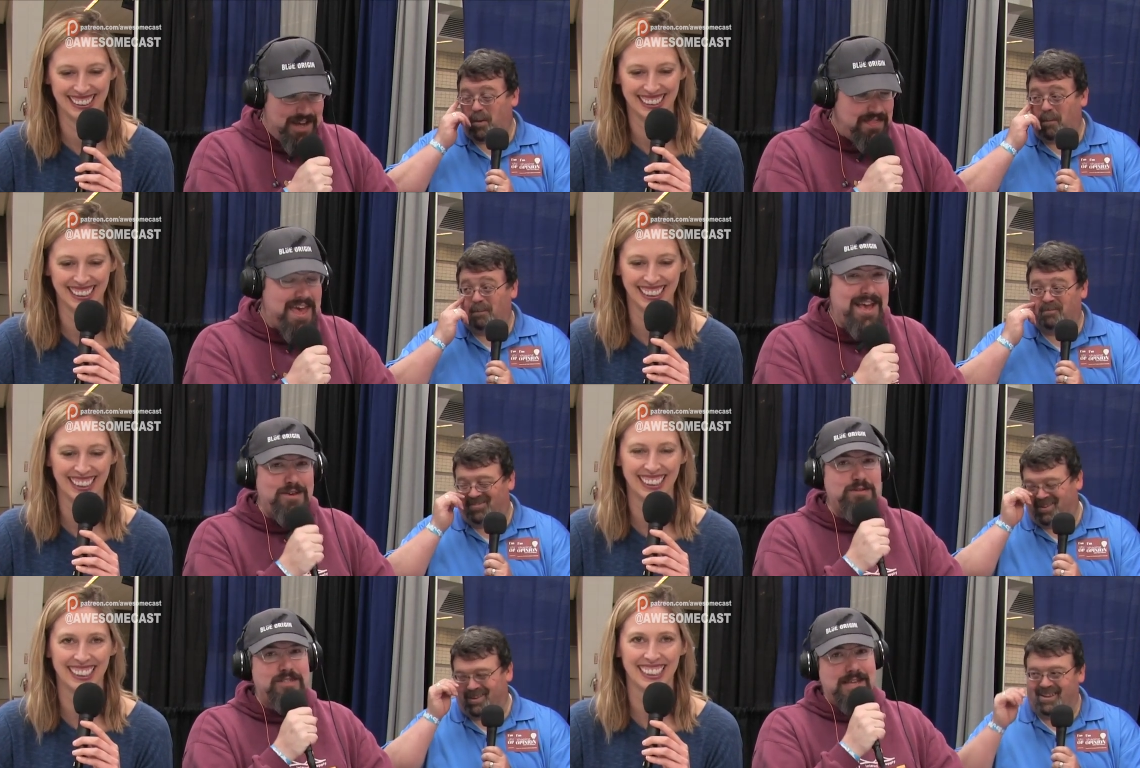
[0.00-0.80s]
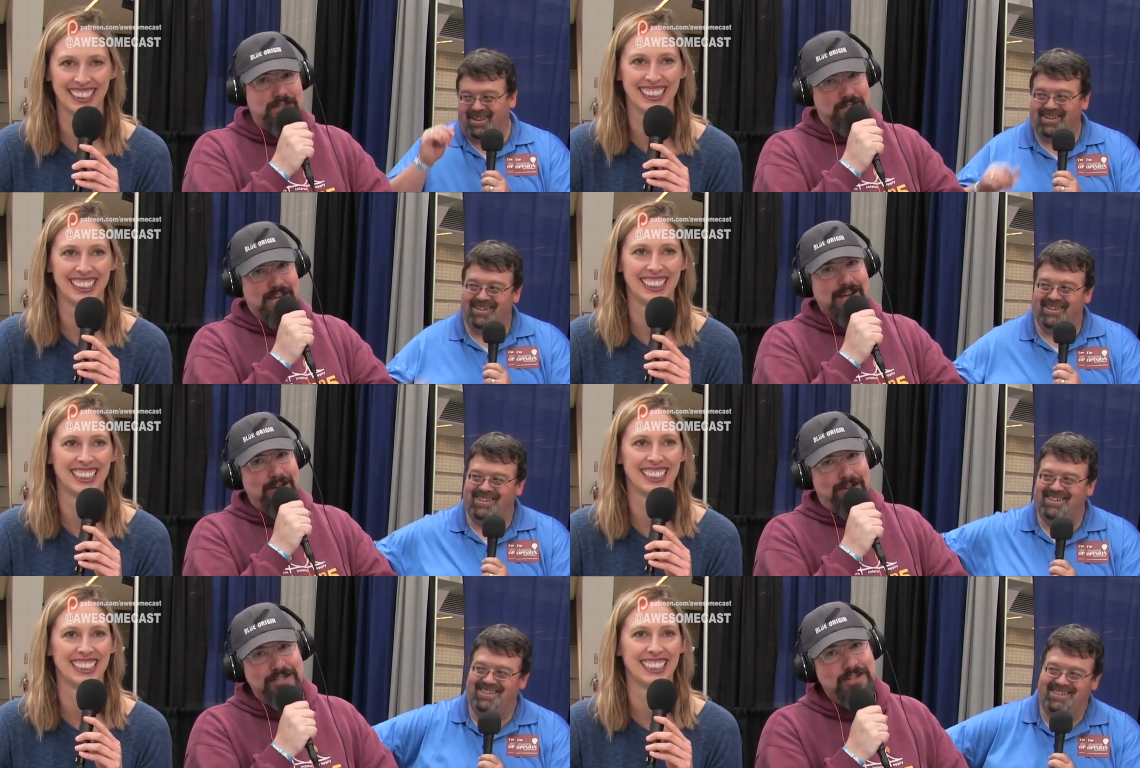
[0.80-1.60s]
Speaker 1: Thank you, sensor
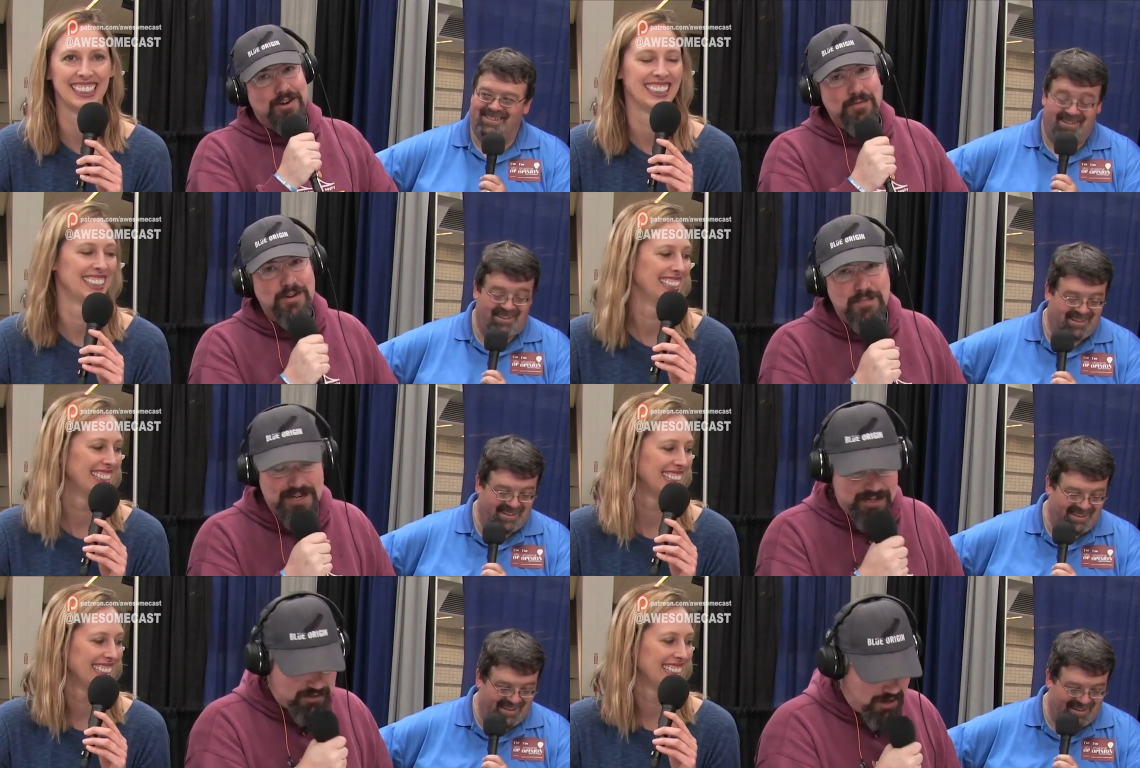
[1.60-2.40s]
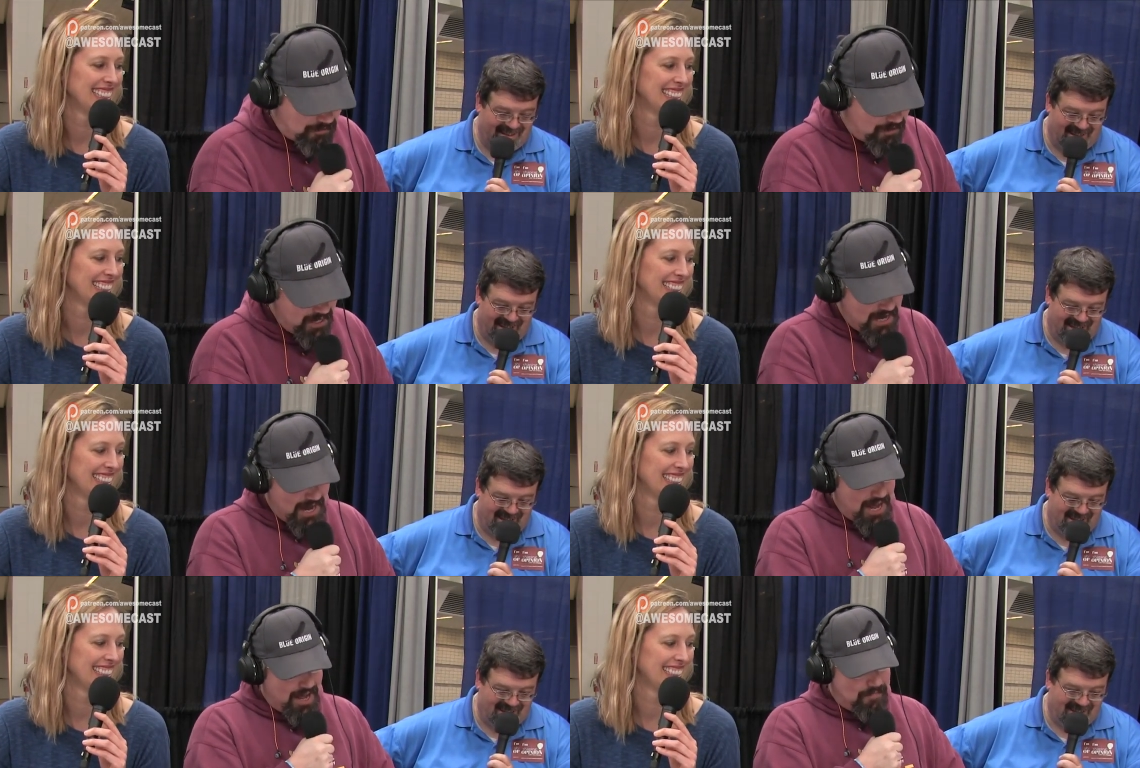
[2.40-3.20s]
technology, or I would have been in trouble.
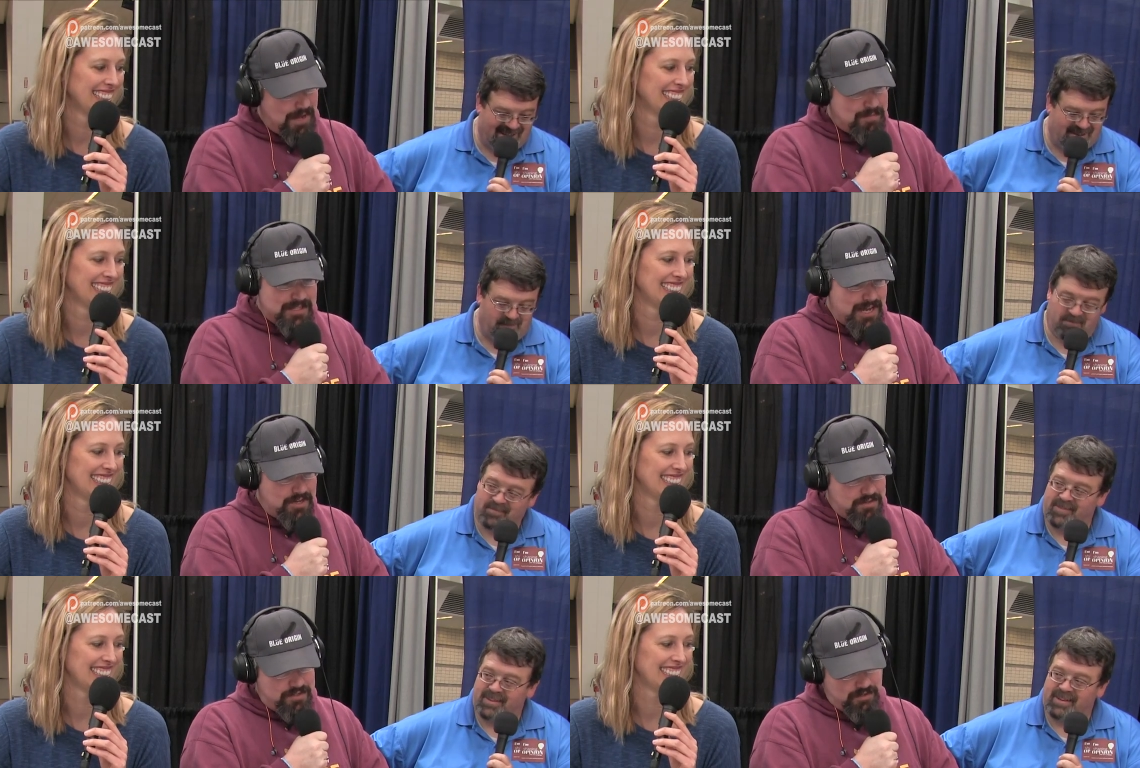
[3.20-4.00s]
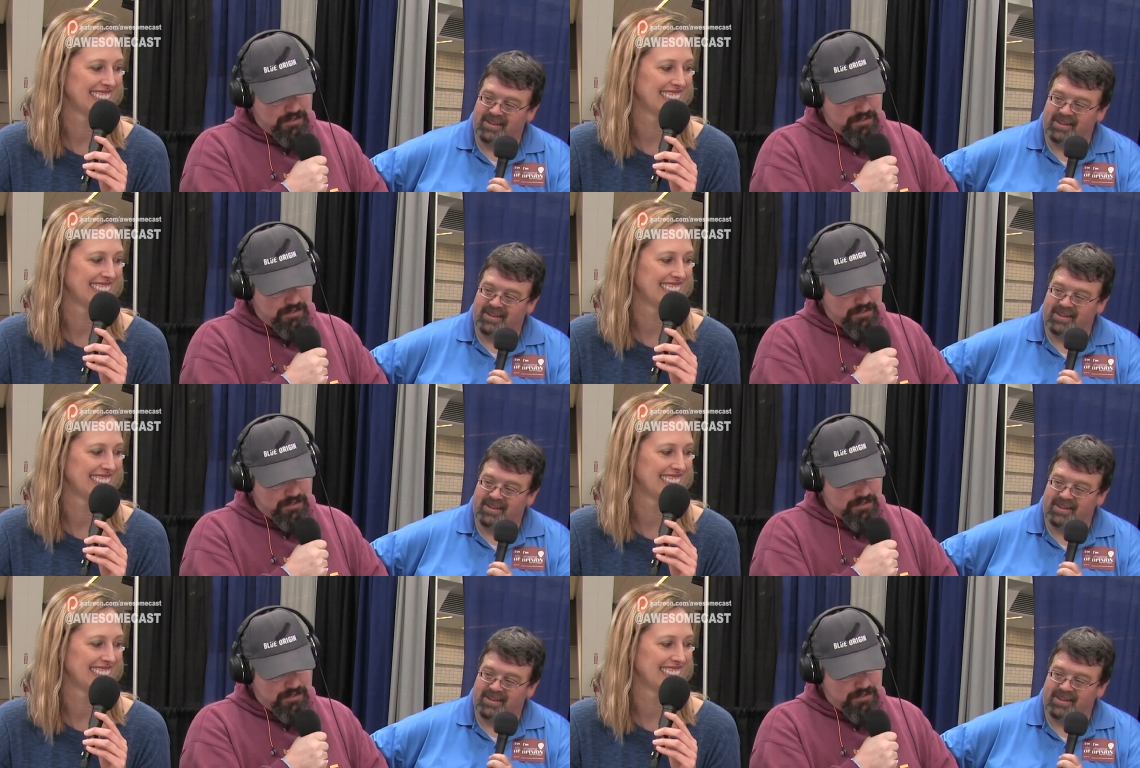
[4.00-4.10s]
Um, I'm just not used